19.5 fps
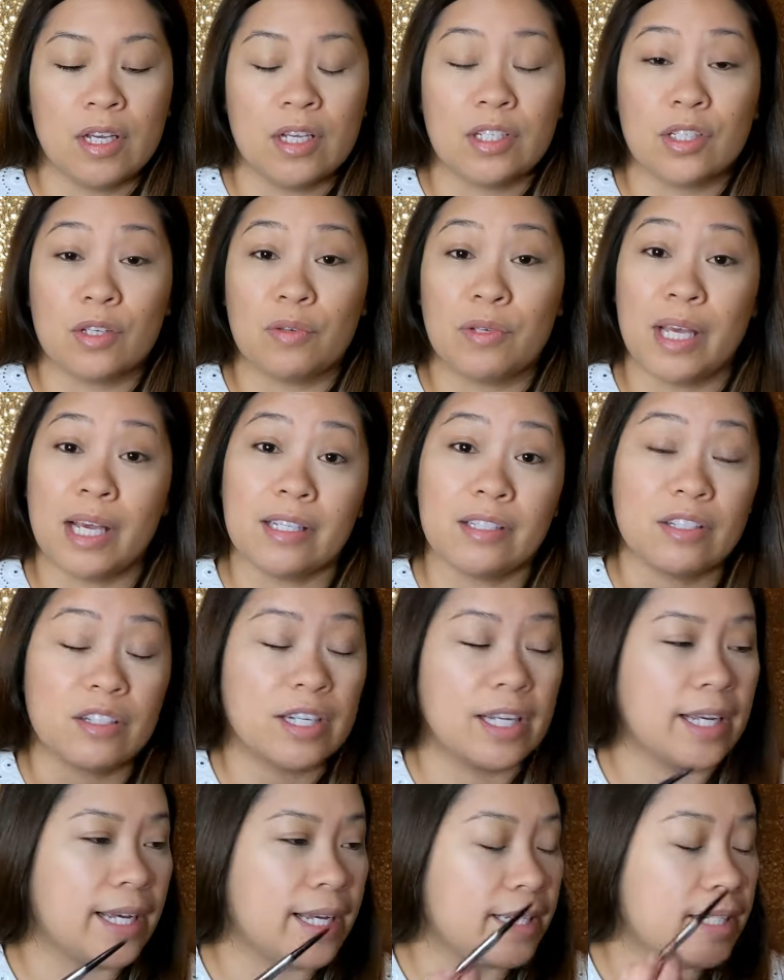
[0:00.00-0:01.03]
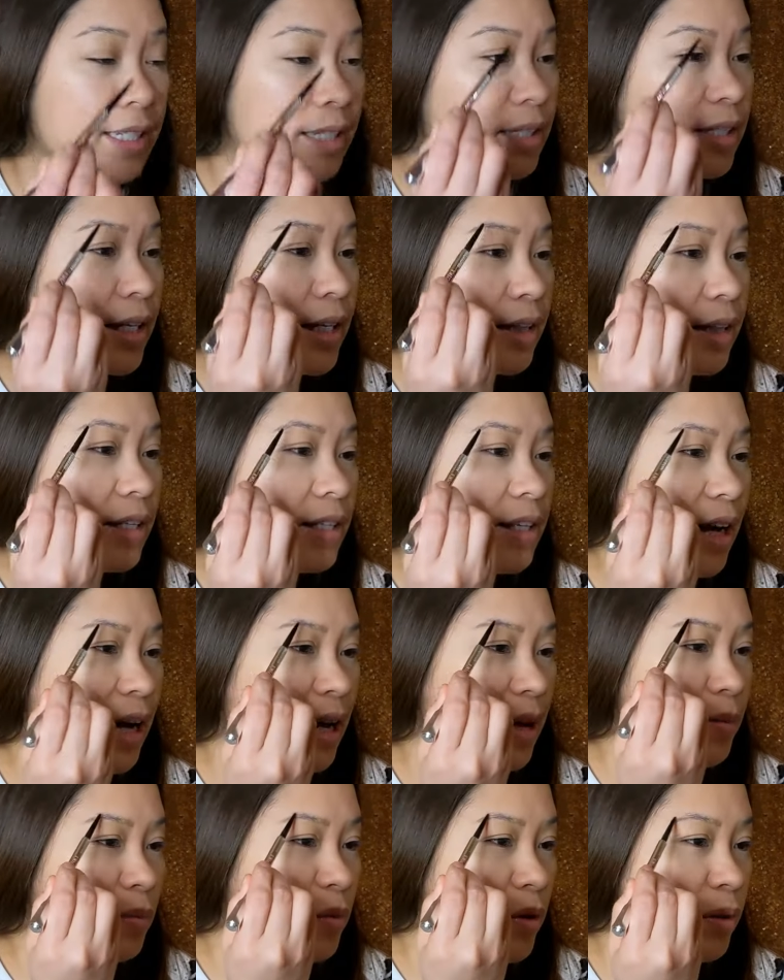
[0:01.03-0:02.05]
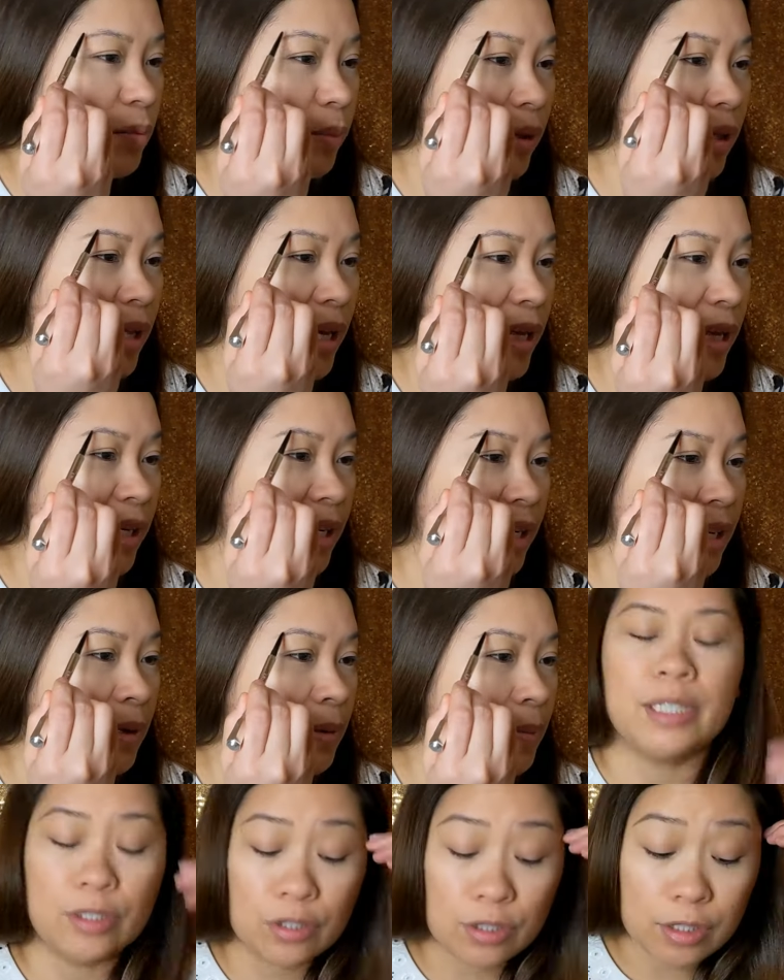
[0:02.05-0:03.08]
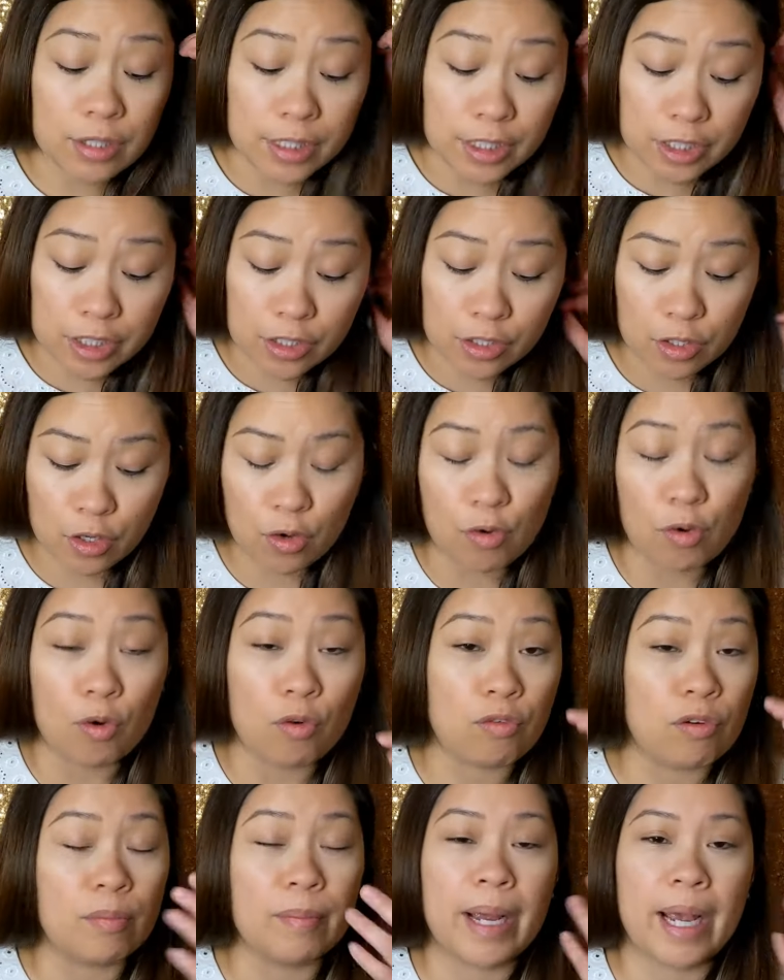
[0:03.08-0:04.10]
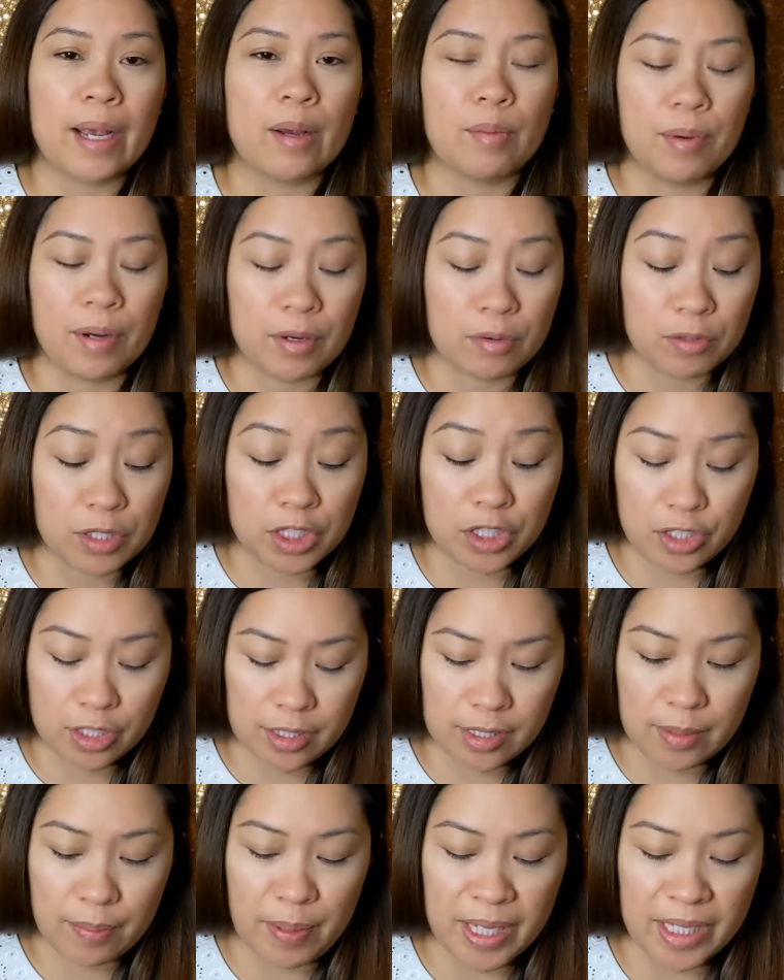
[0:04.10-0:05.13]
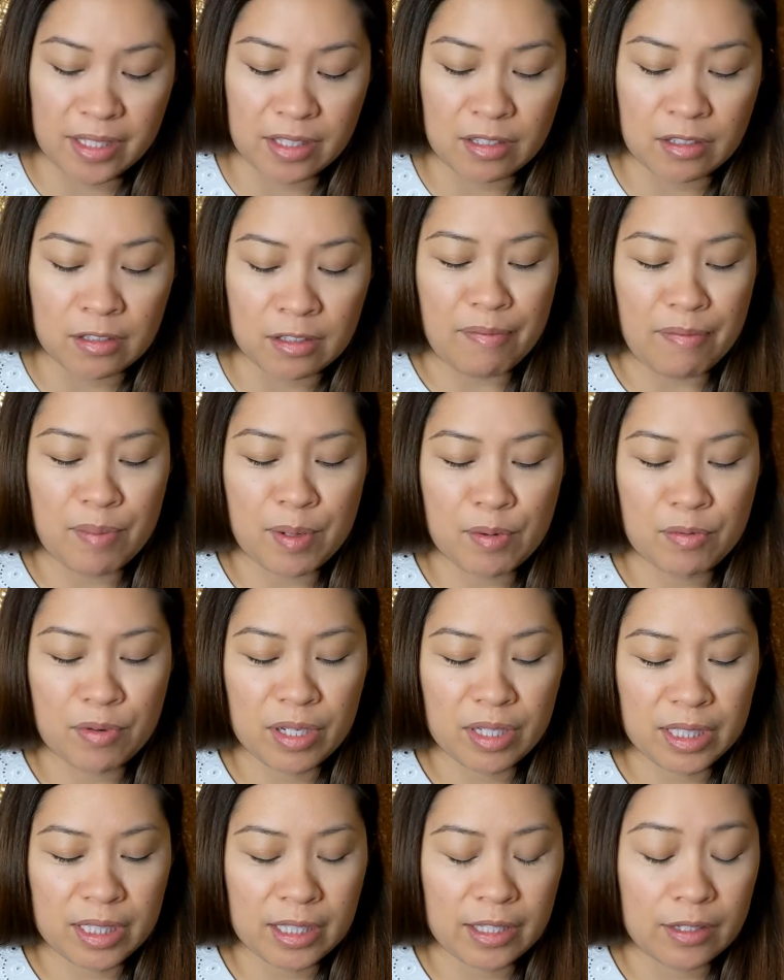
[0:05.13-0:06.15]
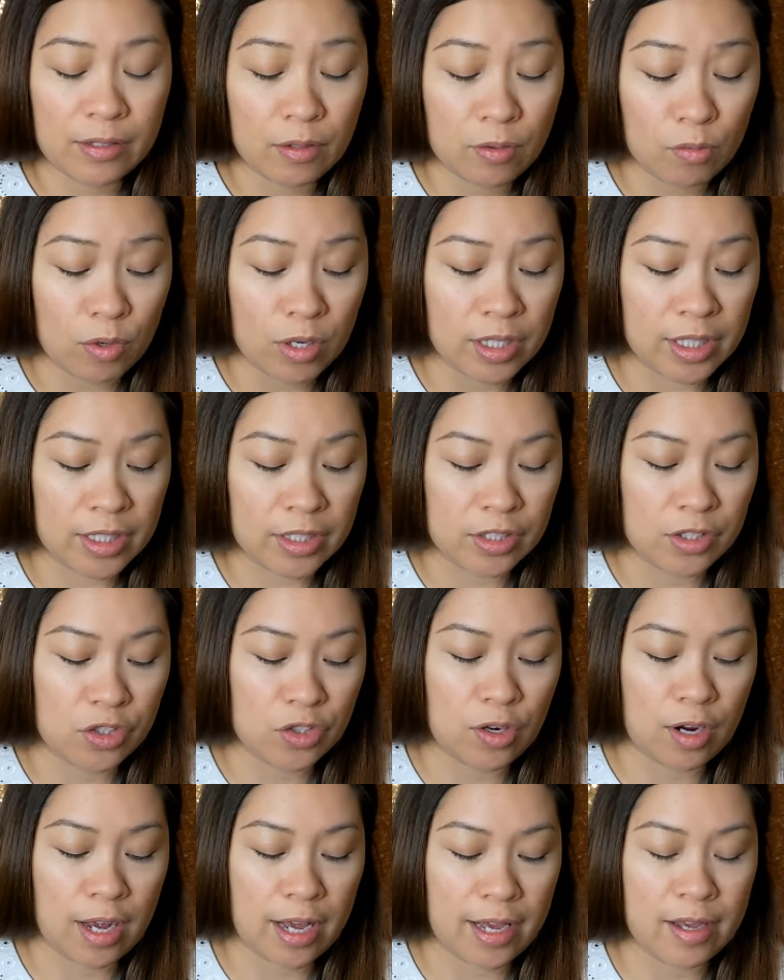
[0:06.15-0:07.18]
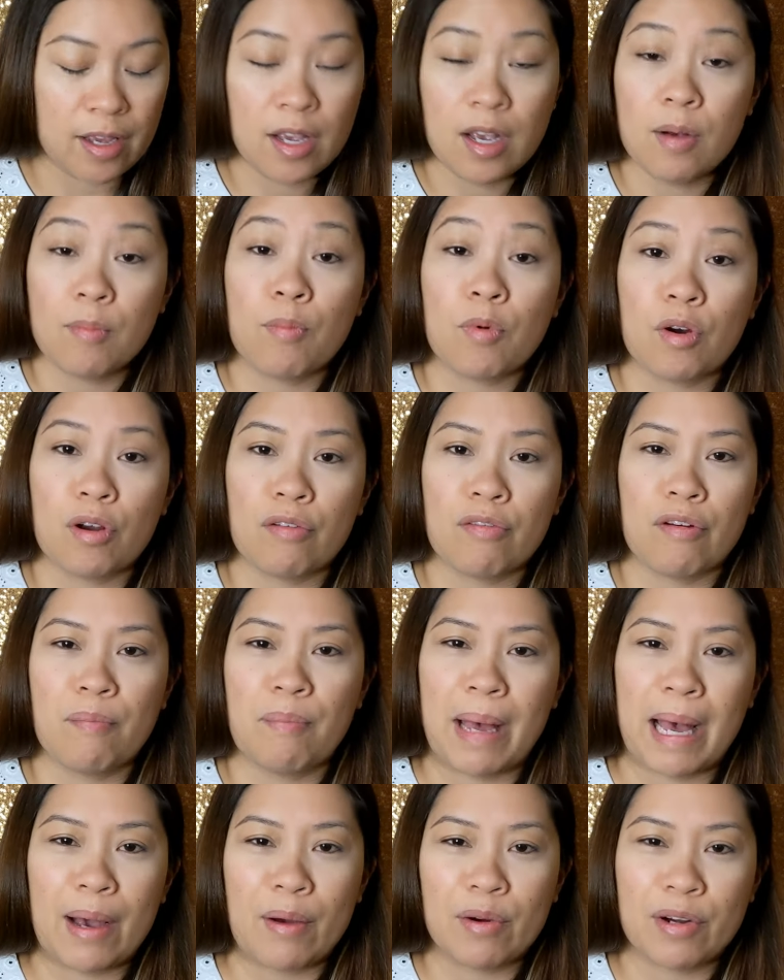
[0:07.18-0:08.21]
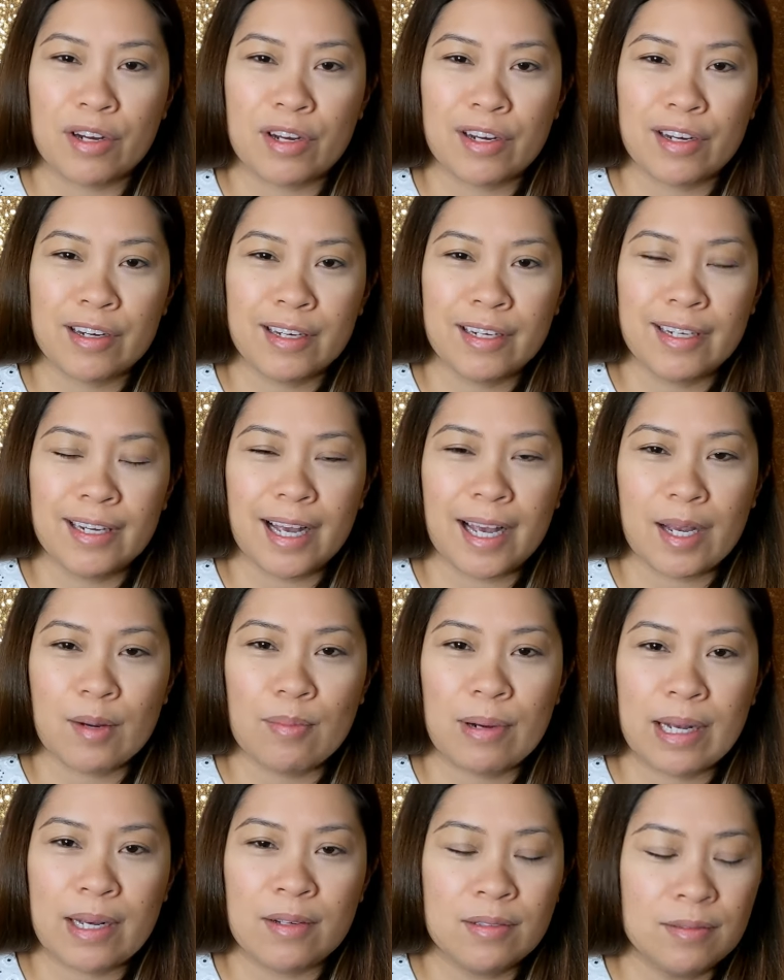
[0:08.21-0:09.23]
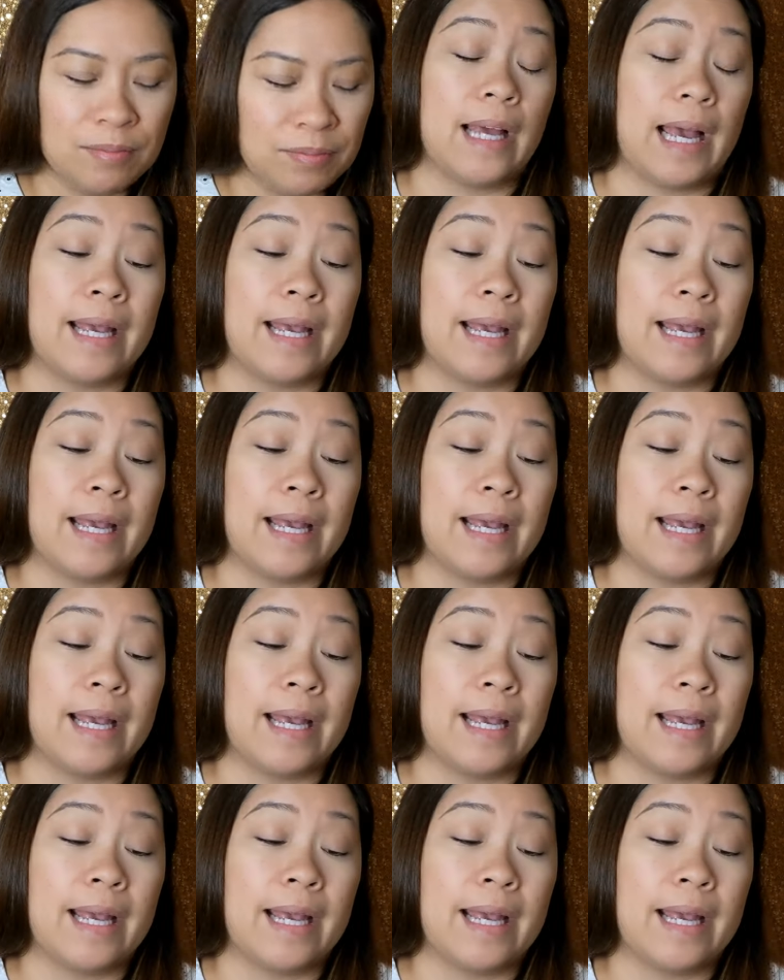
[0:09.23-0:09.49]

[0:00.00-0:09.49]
So yesterday I did take the time with planning. I usually just go over my eyebrow with just the pencil. I've been really wanting to try more of a powder eyebrow.